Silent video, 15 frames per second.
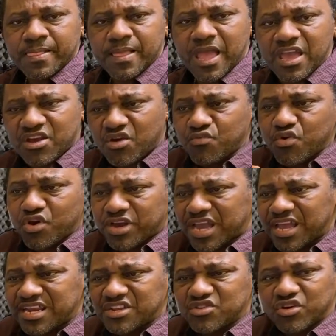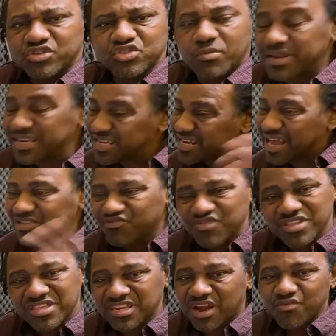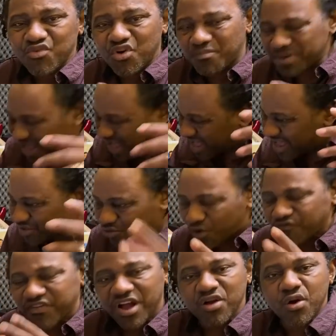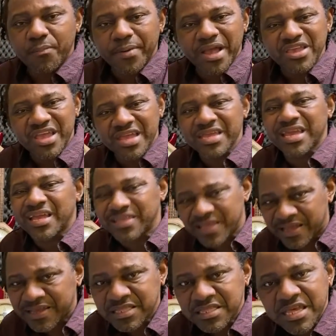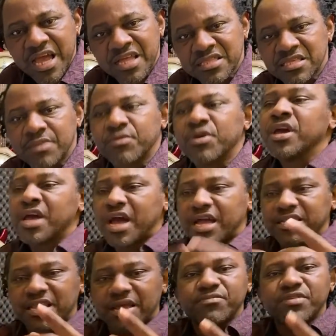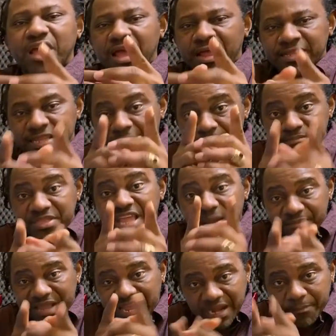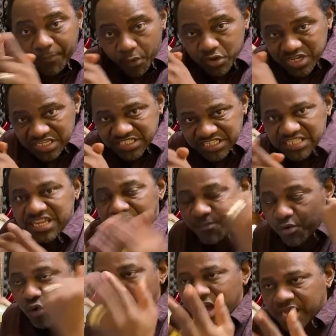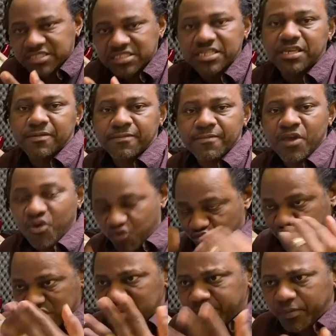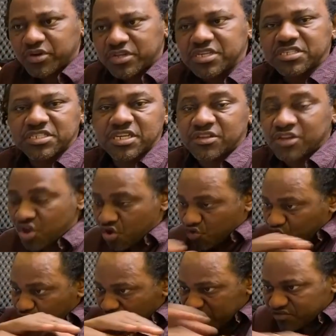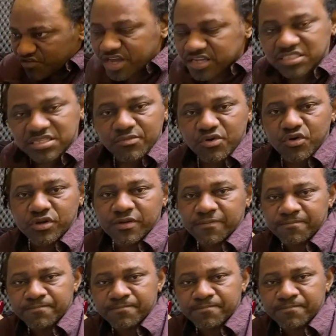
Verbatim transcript: I go work, I look down somebody not reaching a work because handcuff I go pan you, you, you get charged. You know? and, and, them kind of policing them more see. Real policing, right across the board.